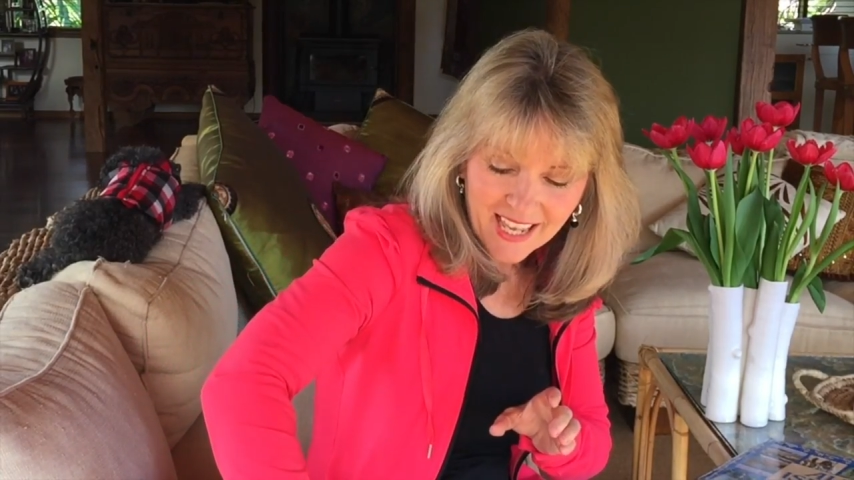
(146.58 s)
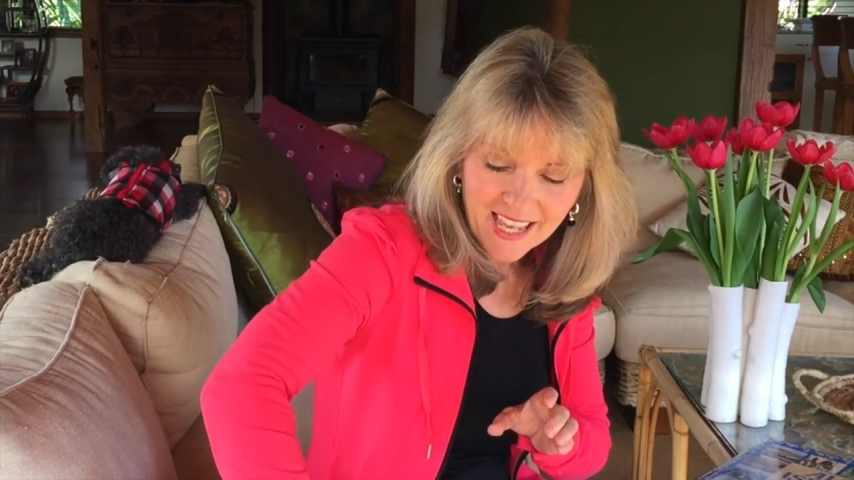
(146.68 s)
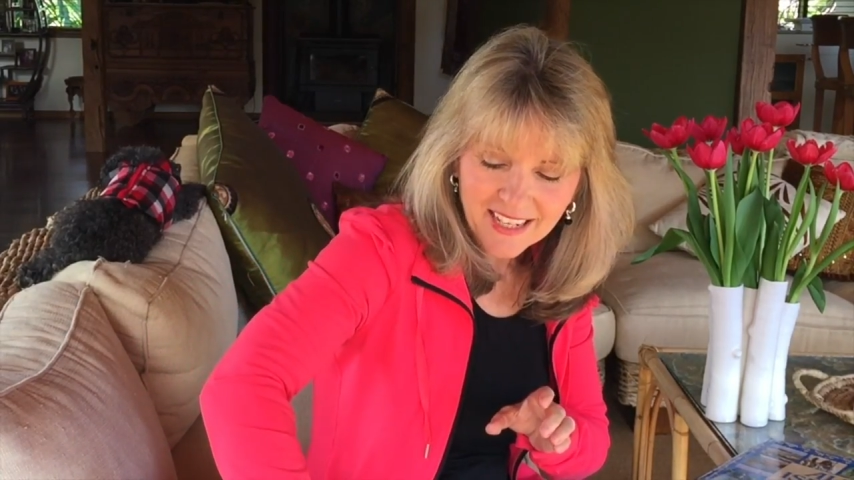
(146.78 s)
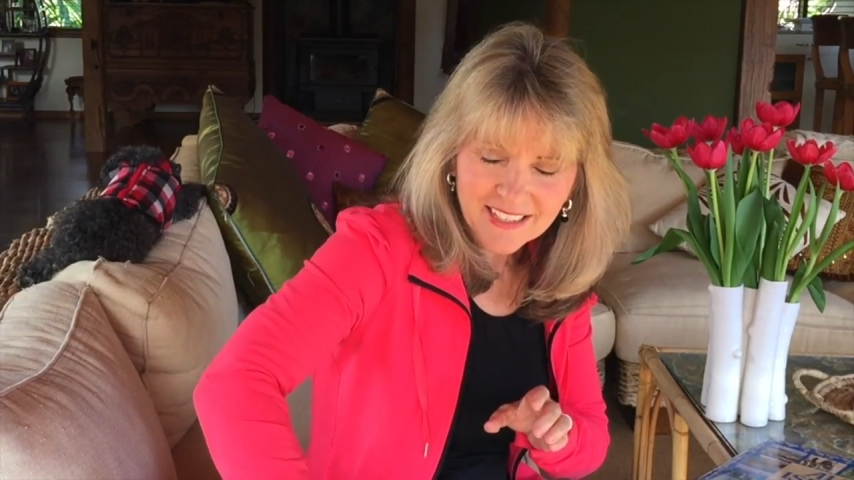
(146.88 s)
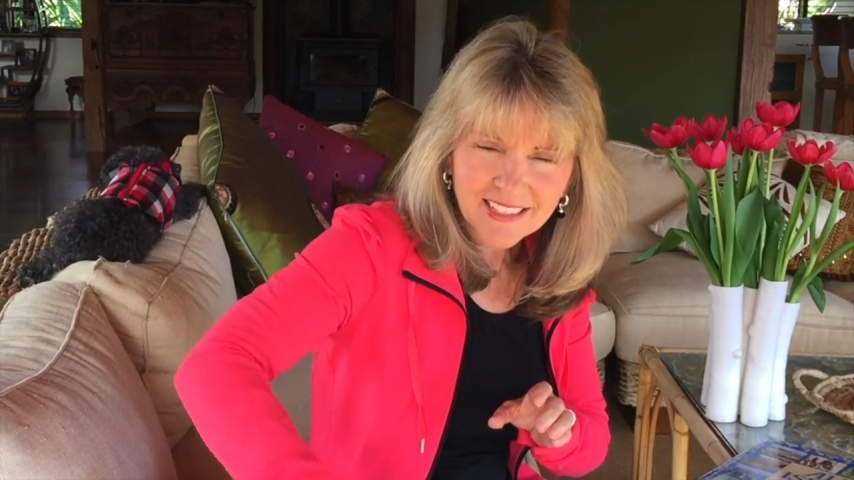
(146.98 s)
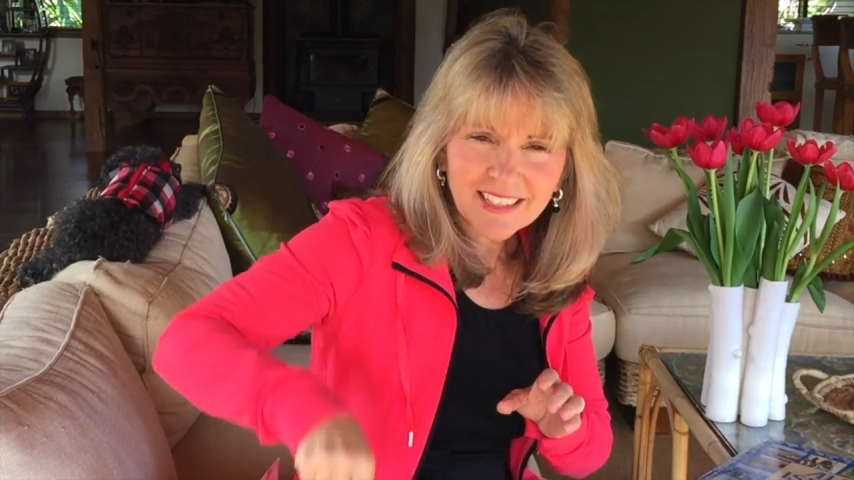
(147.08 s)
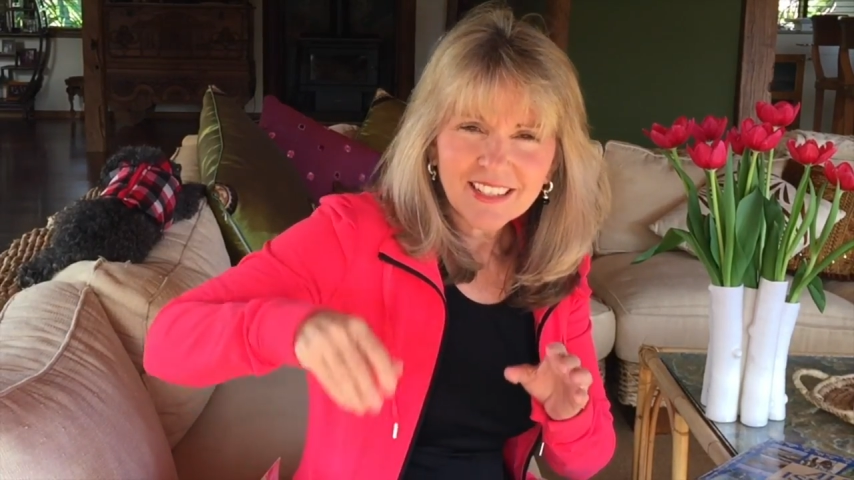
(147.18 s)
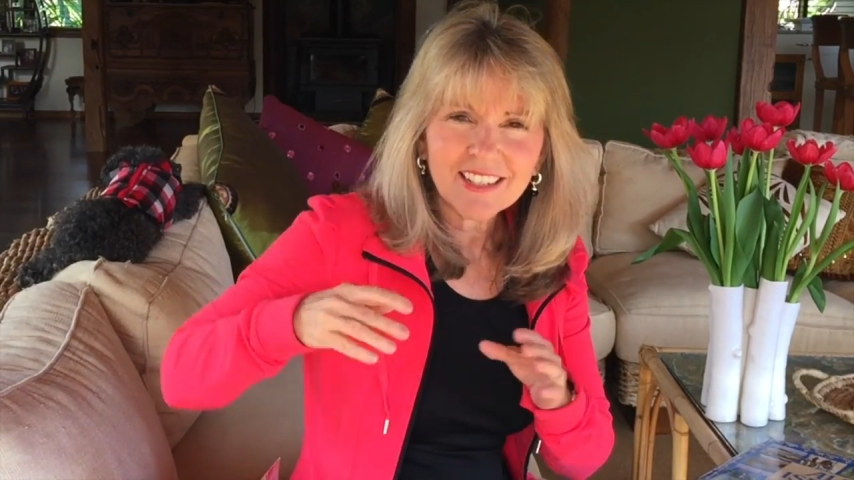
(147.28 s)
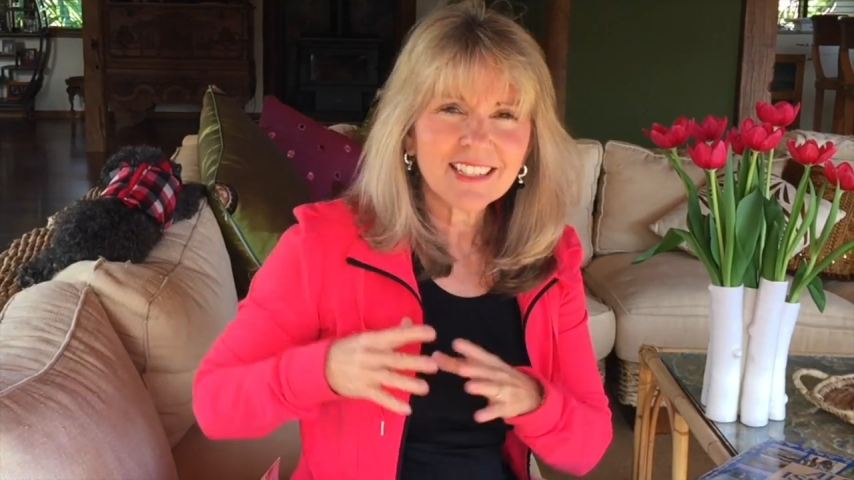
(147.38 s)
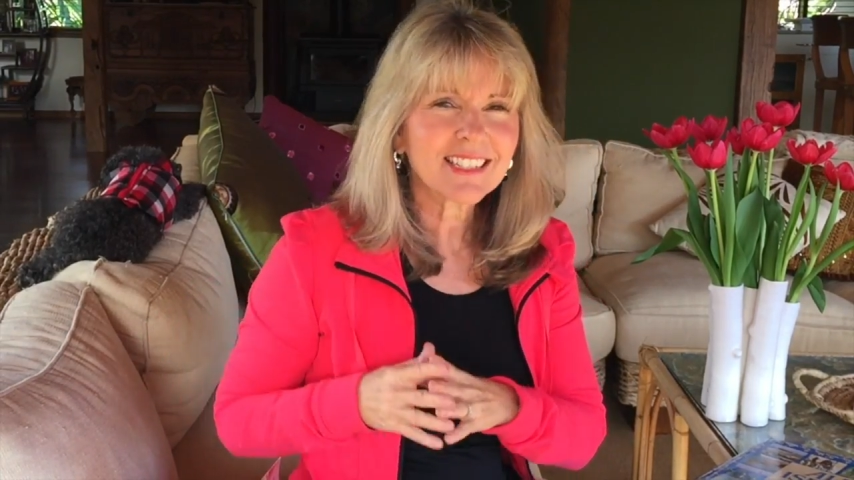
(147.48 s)
And
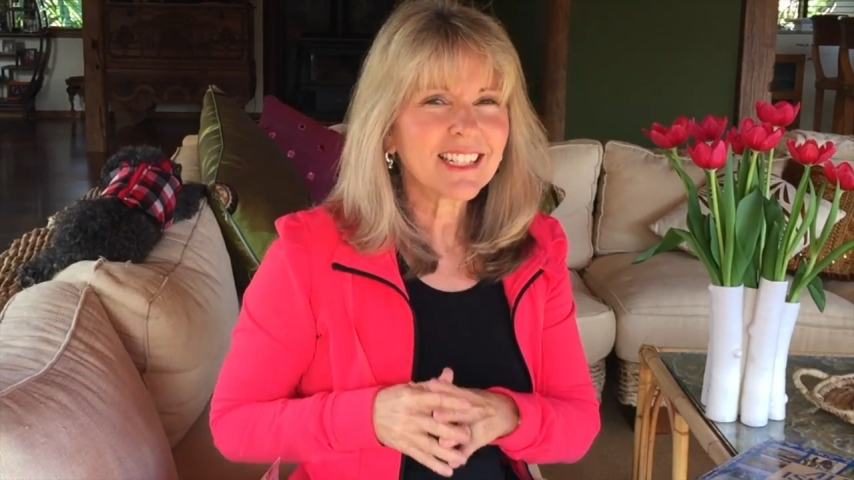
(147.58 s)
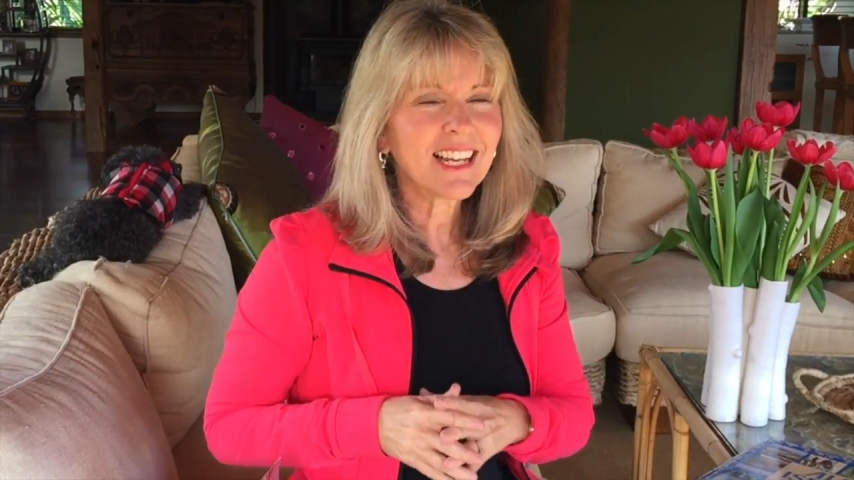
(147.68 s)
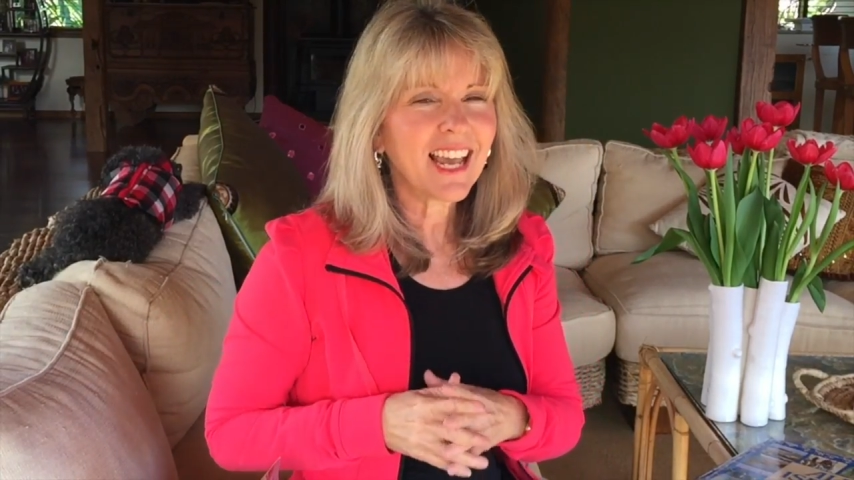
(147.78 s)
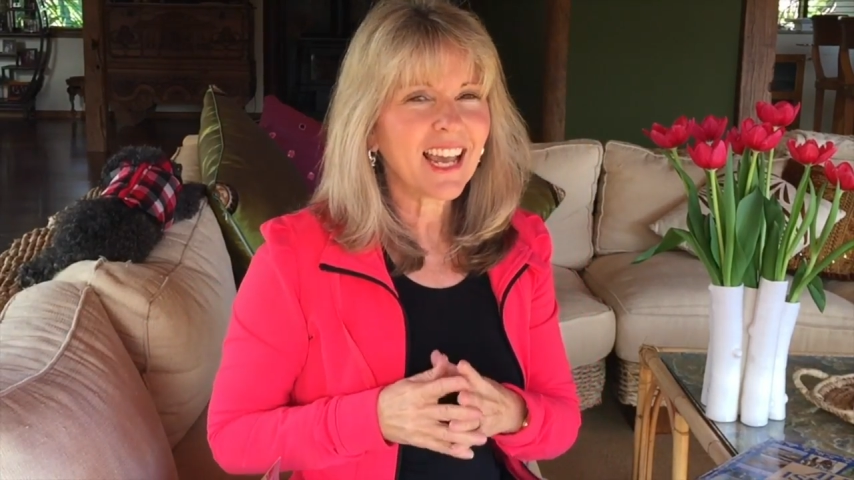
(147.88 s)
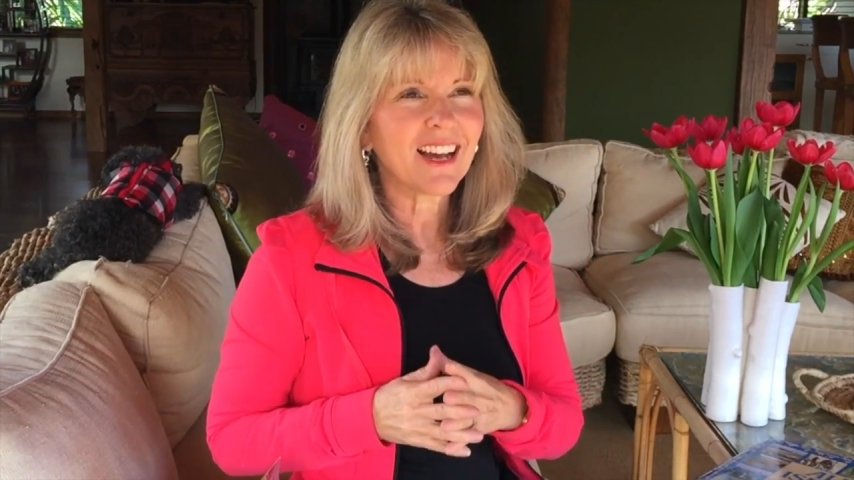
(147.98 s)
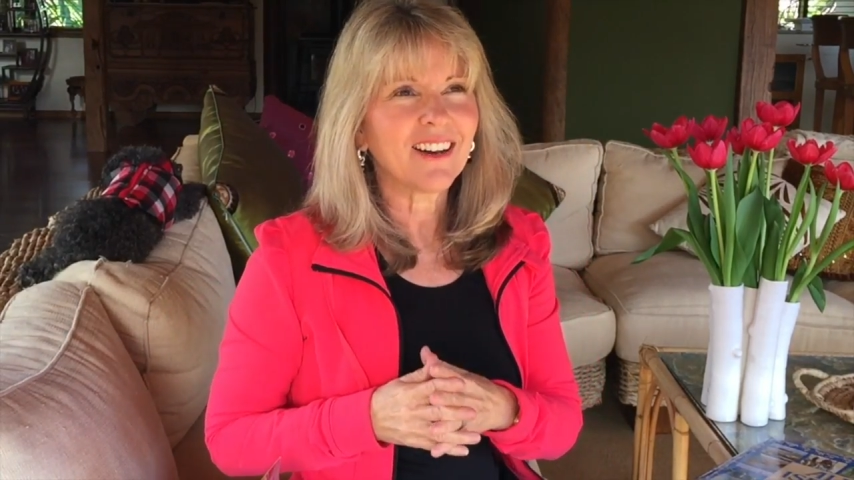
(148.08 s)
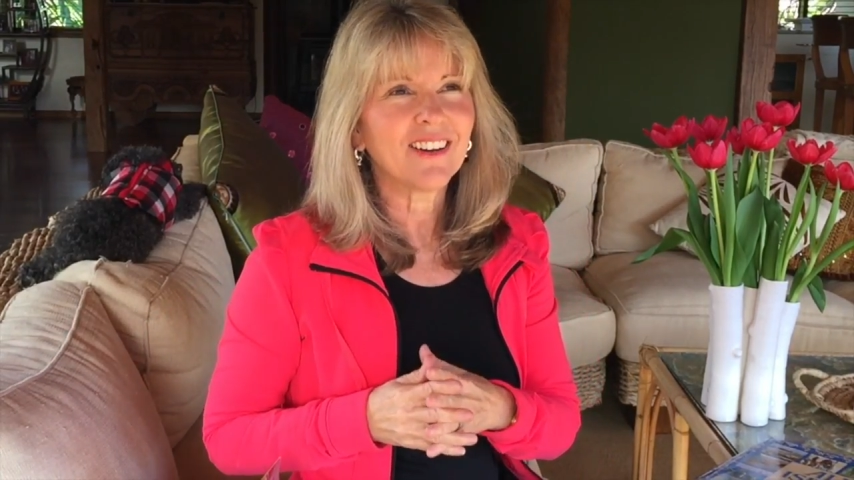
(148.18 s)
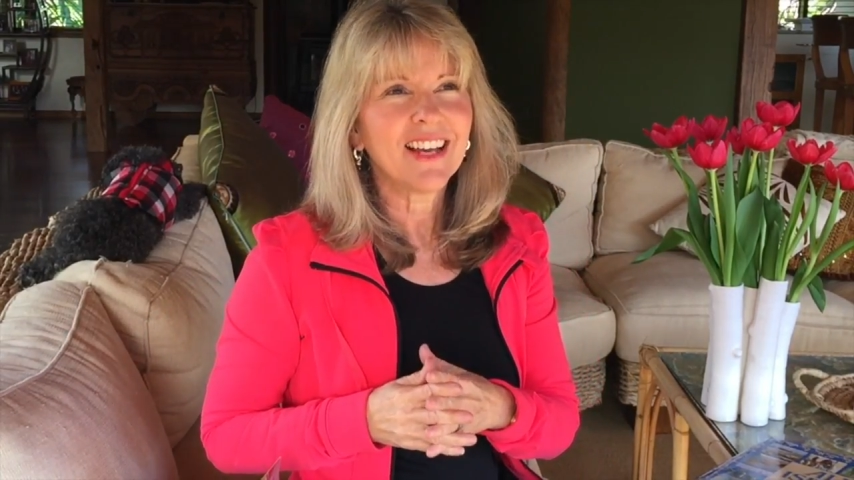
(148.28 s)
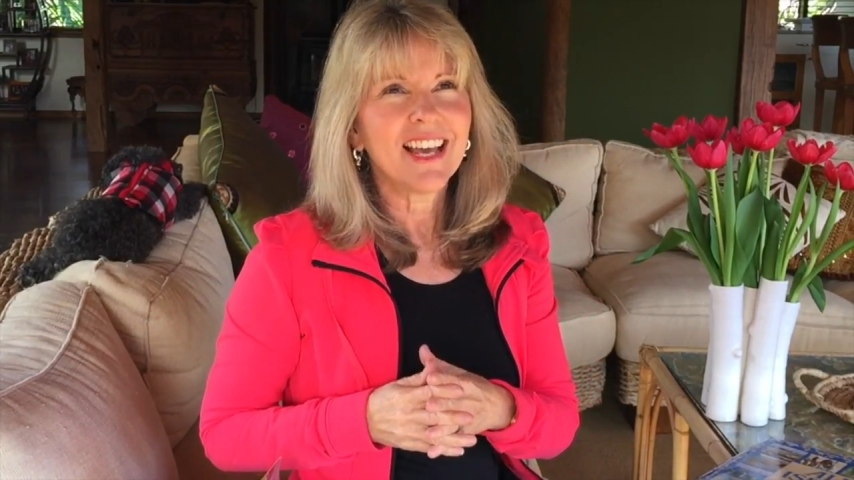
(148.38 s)
you can see how